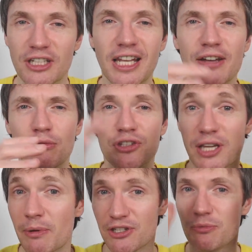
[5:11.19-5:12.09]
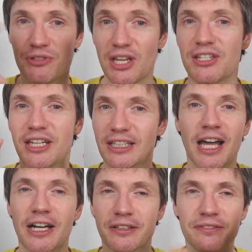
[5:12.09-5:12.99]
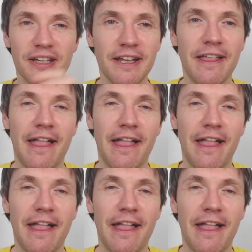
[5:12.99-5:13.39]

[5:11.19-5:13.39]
So the live ones, I'm actually presenting it live,